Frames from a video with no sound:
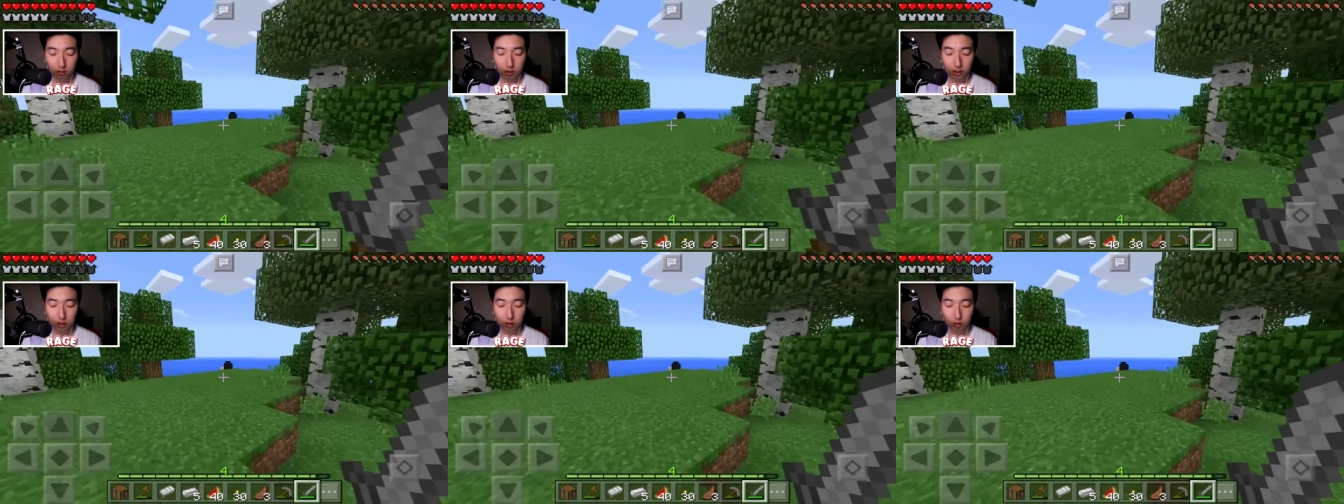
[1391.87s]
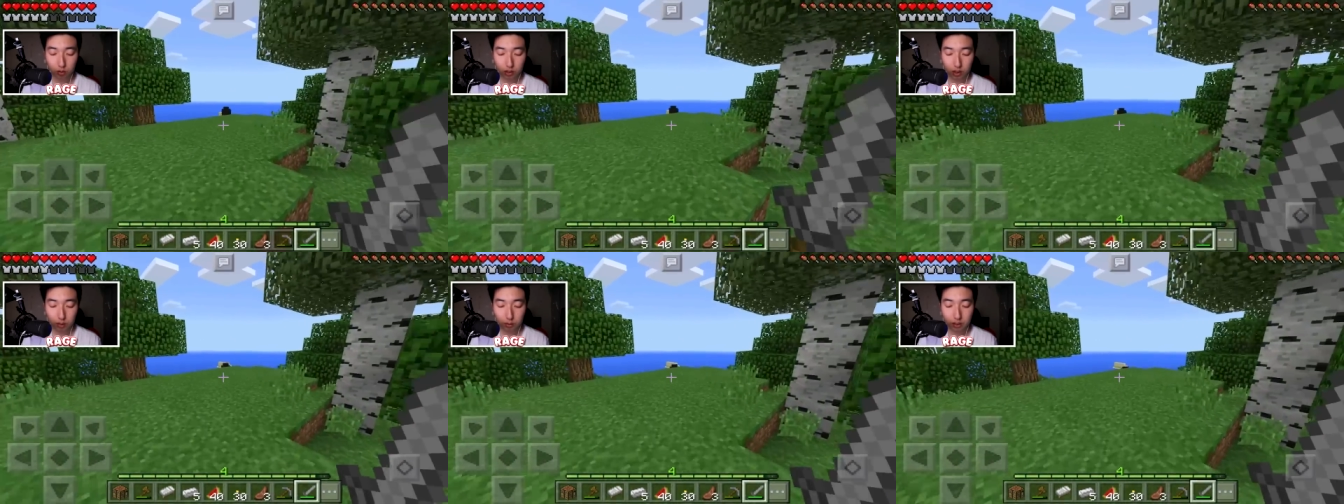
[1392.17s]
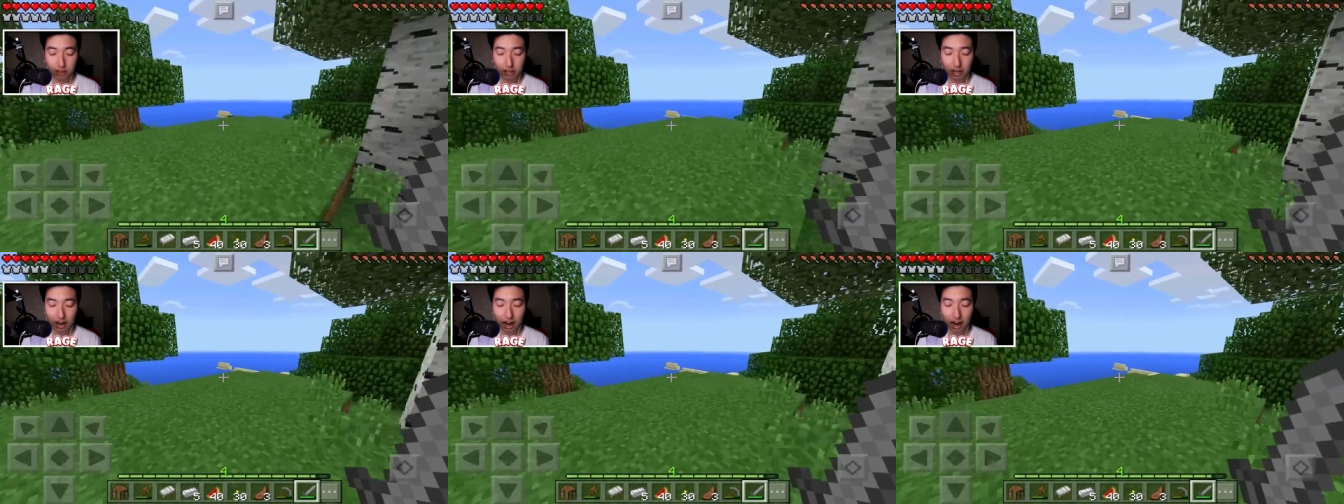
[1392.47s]
Wait, don't tell
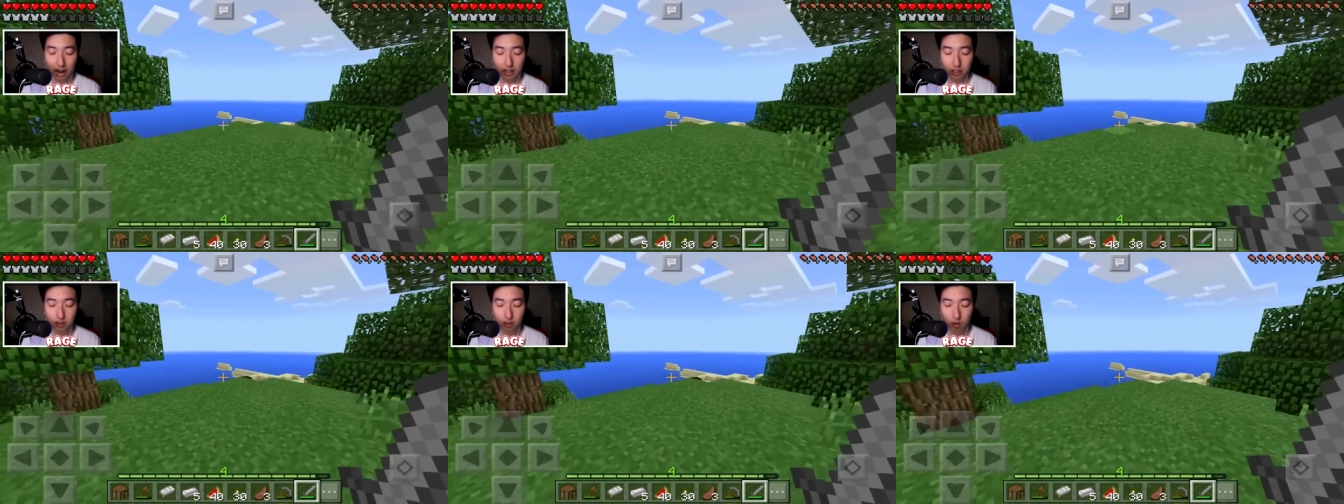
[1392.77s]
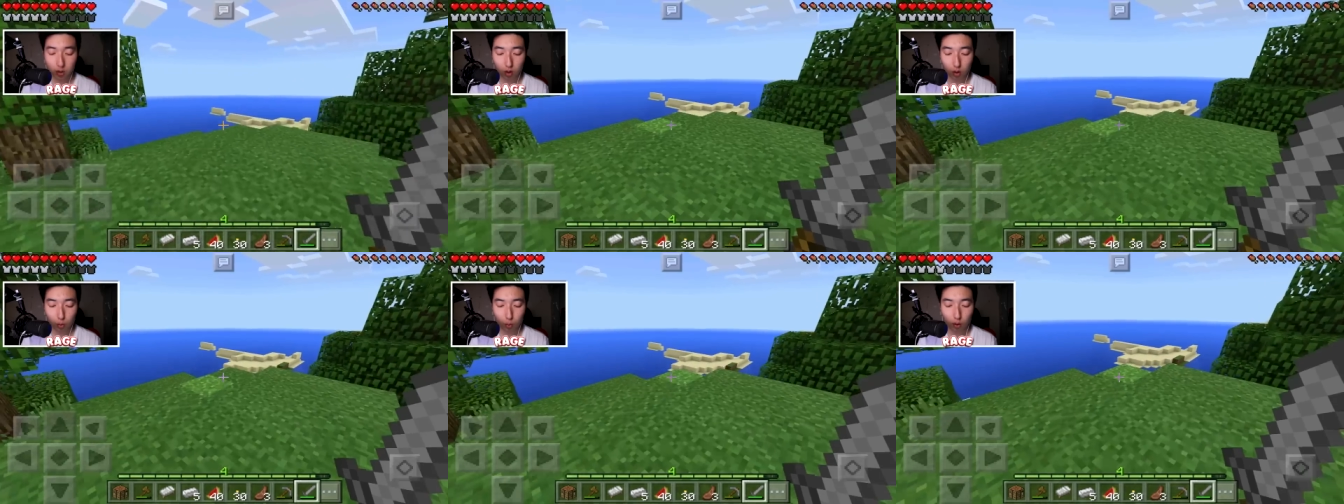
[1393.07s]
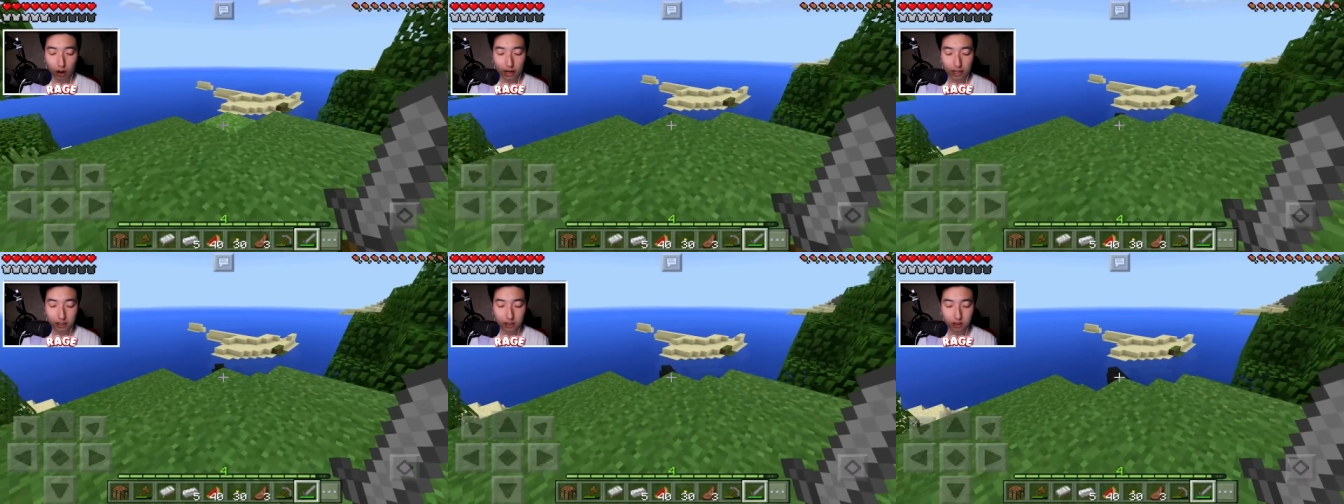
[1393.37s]
me the eyes are all
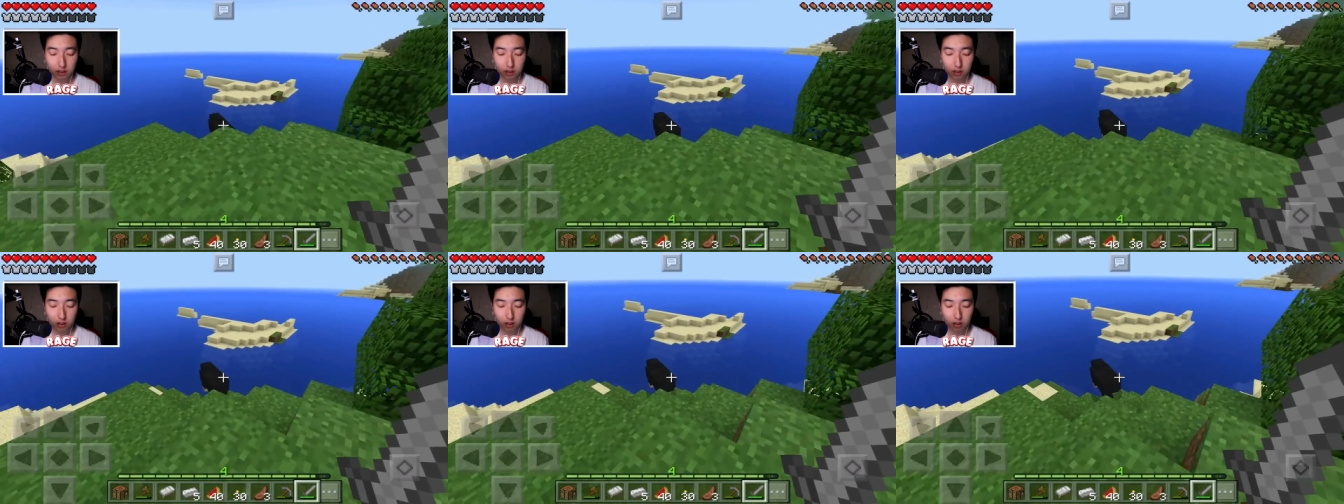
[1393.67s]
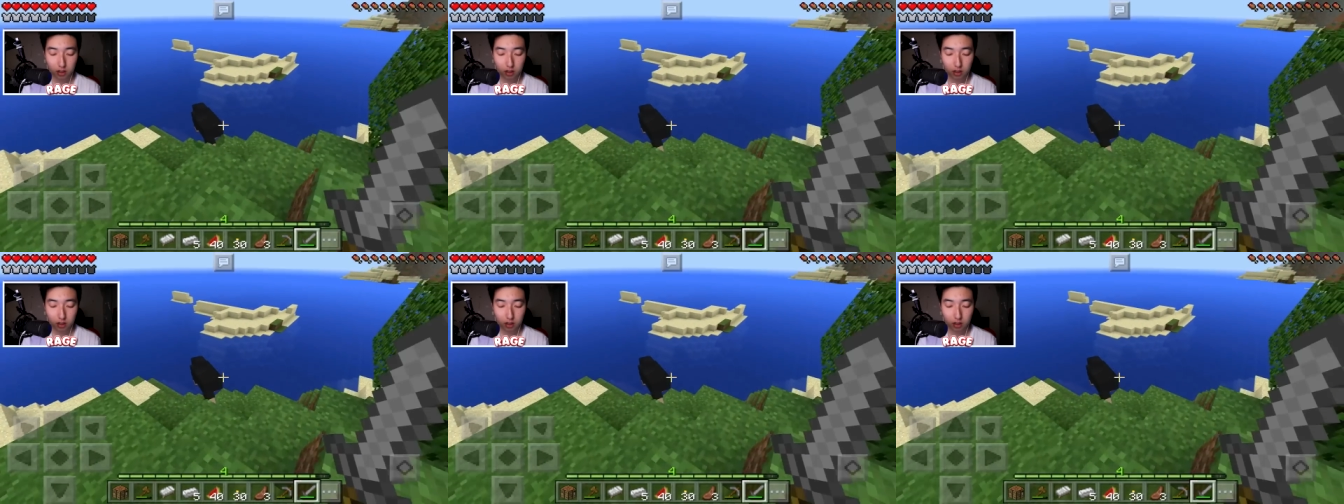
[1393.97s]
white.